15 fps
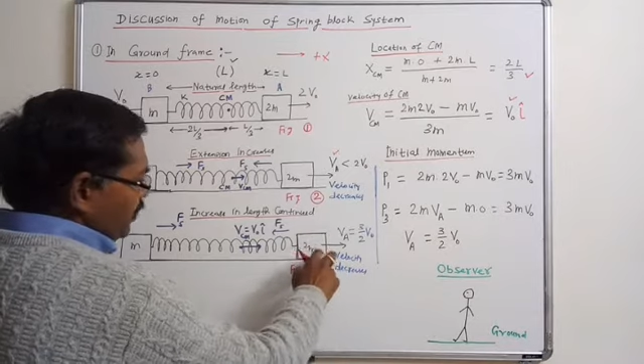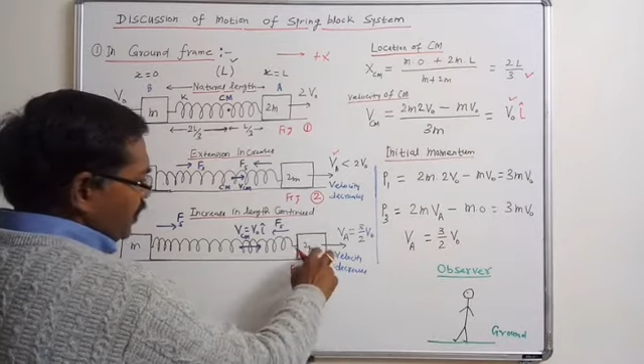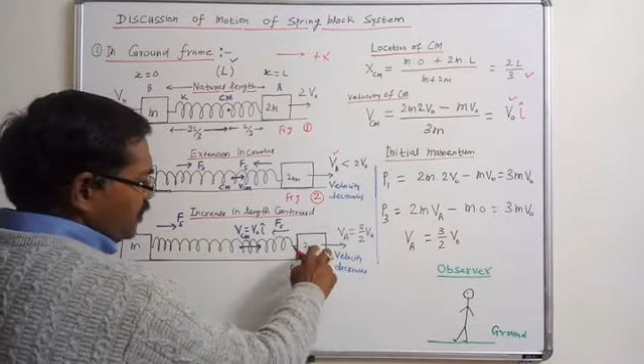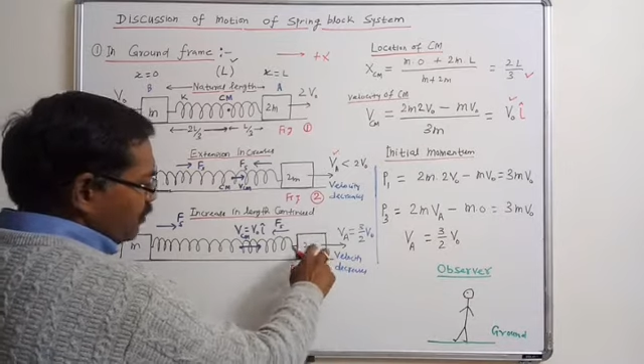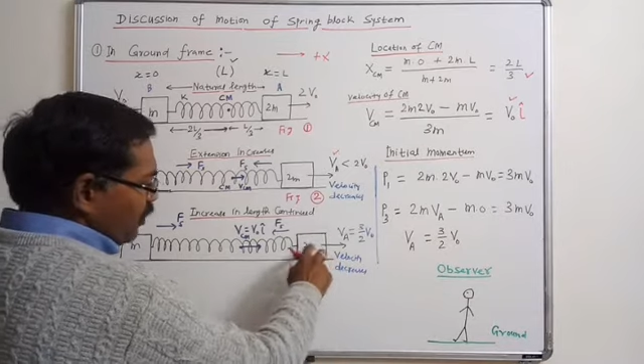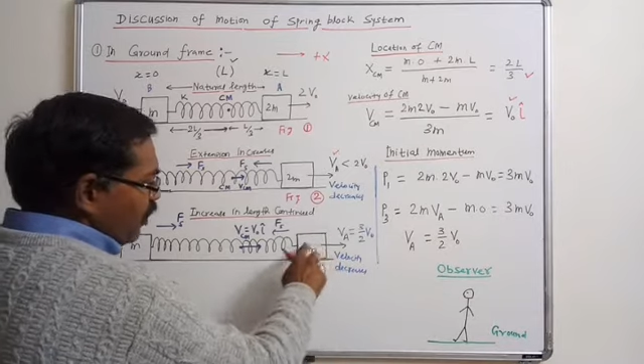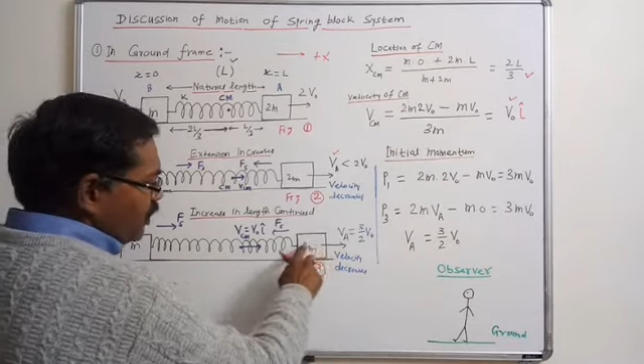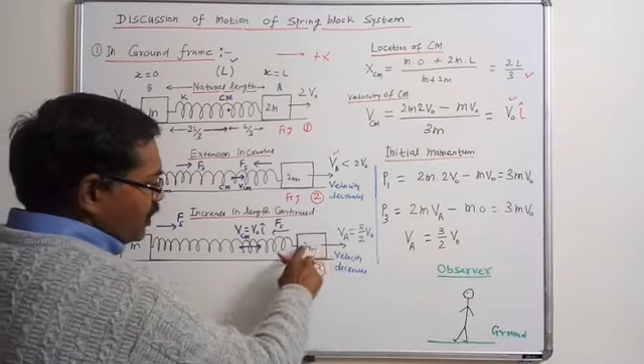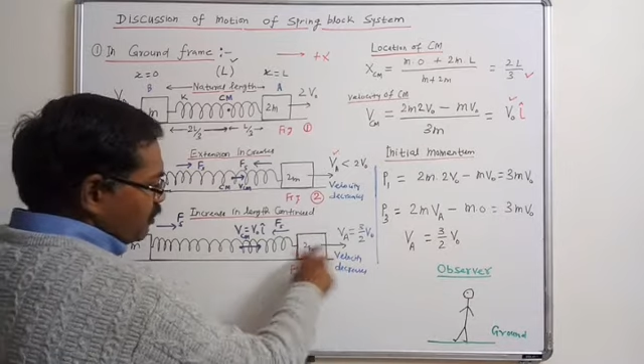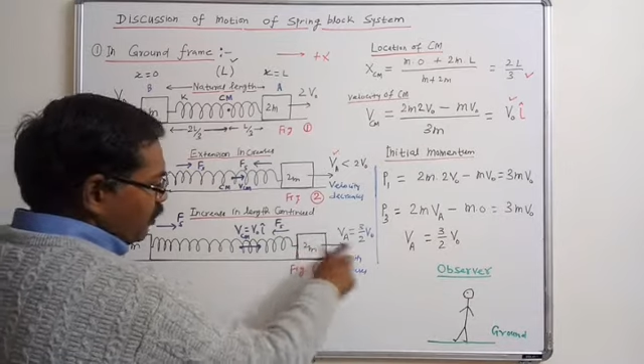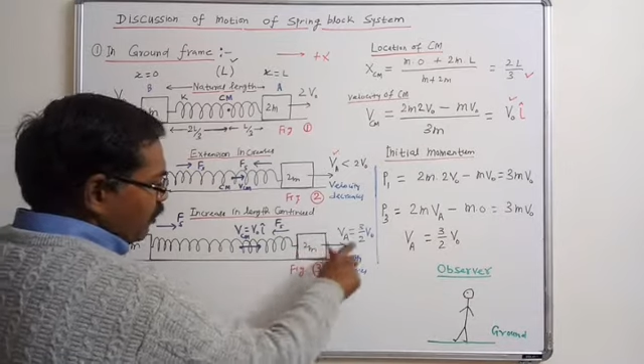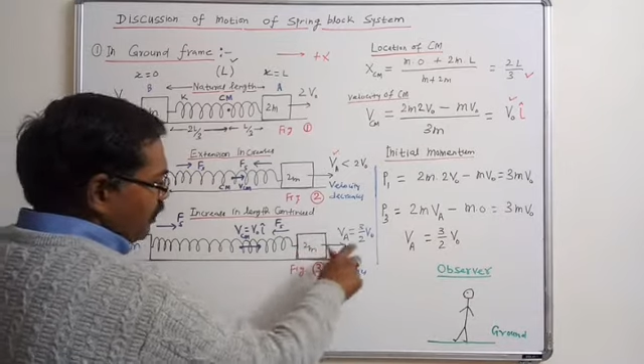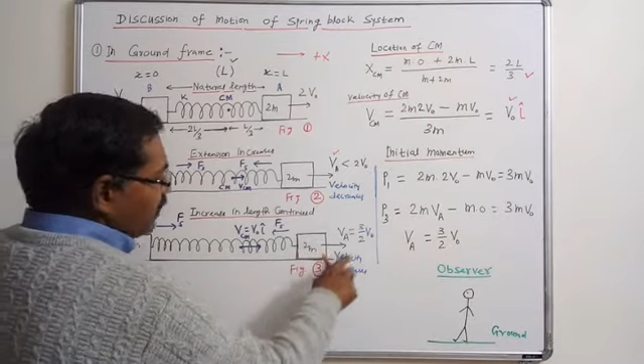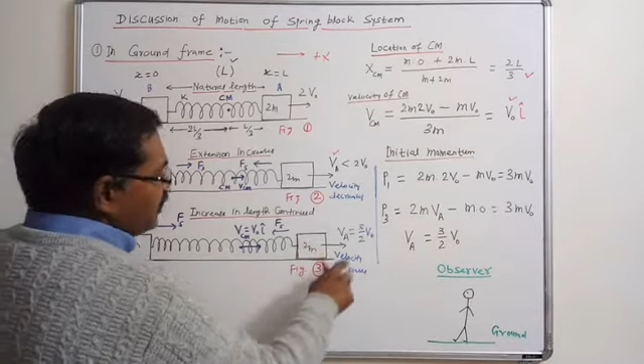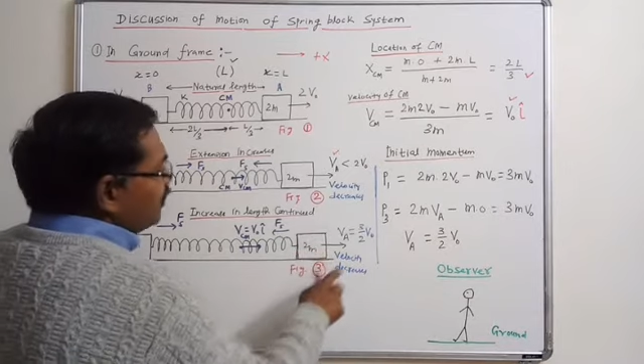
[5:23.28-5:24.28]
this block is
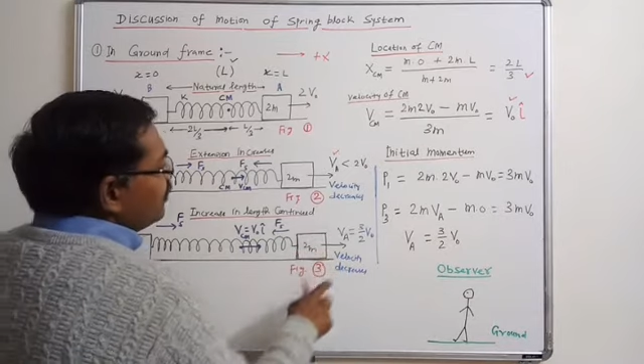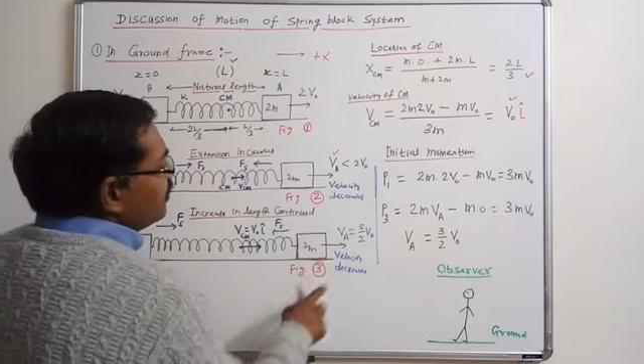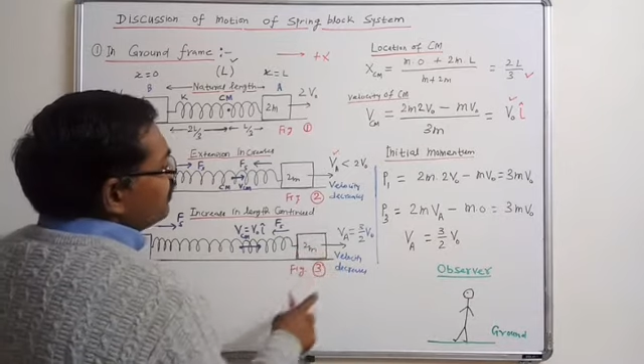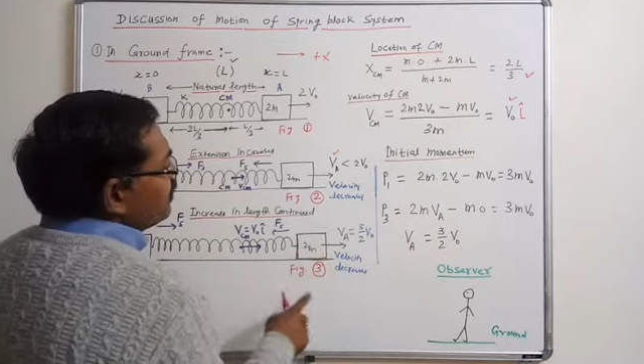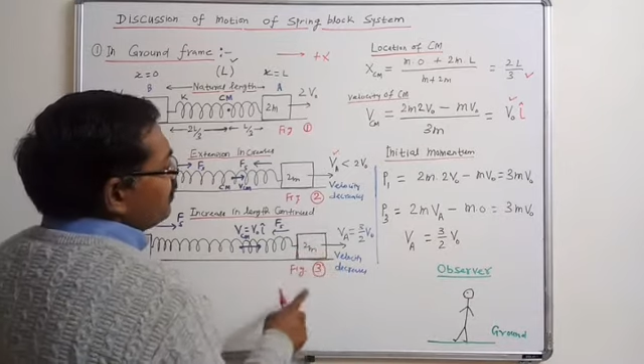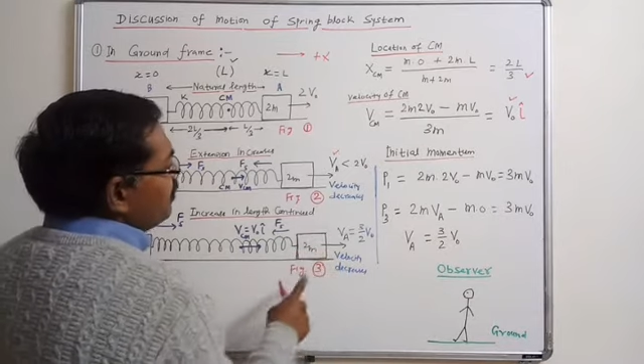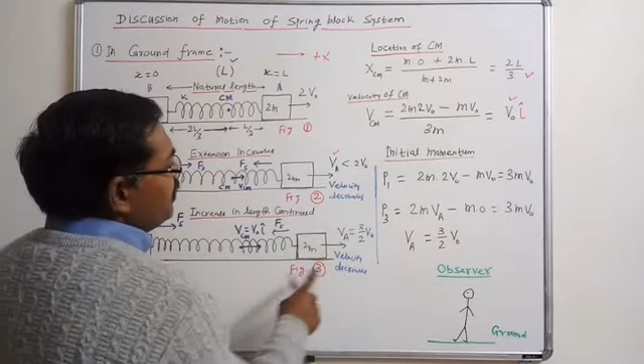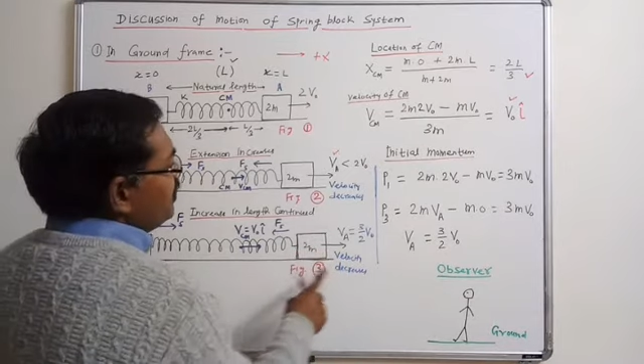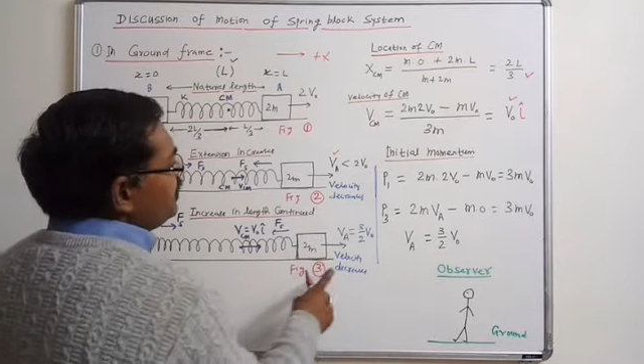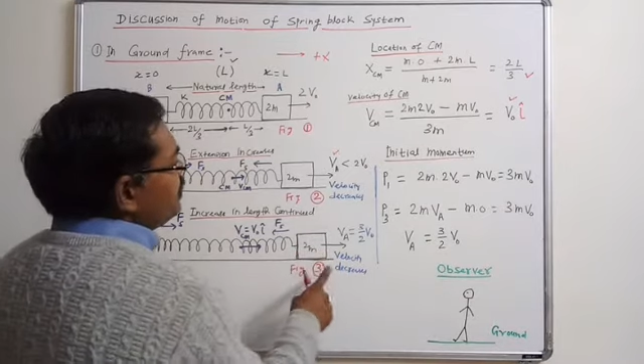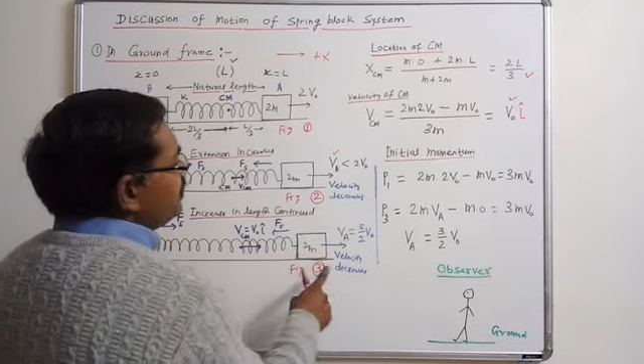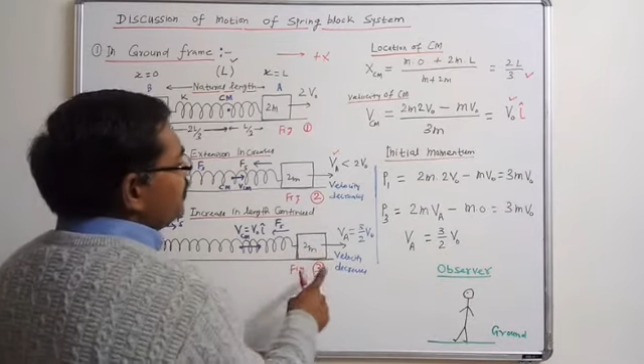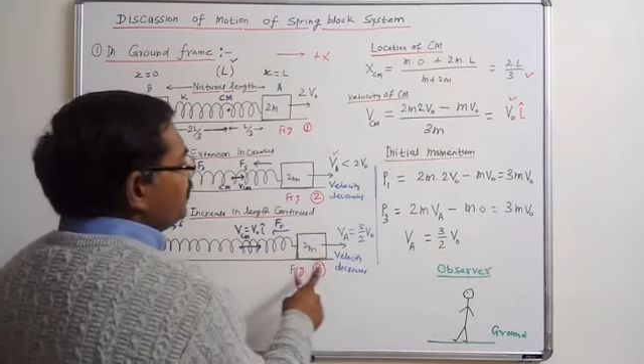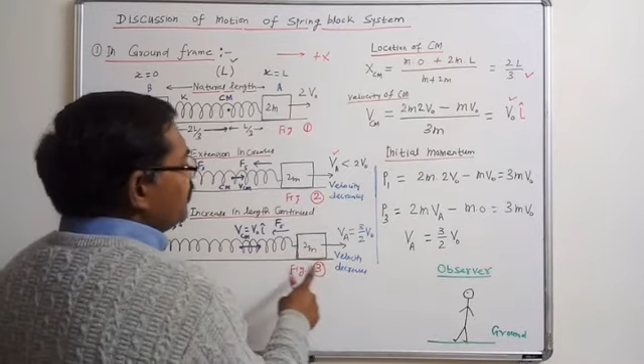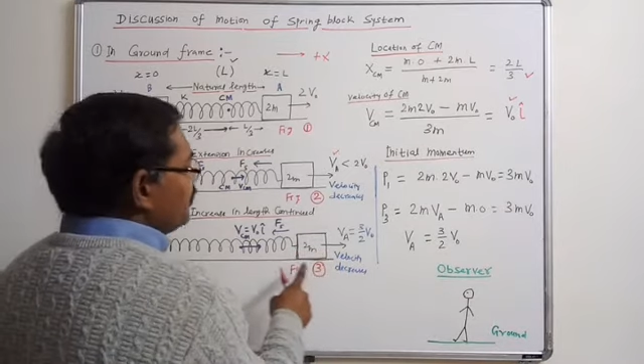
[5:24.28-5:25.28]
moving,
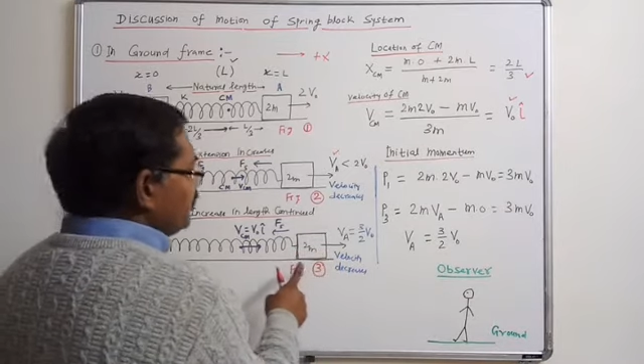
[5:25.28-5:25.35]
means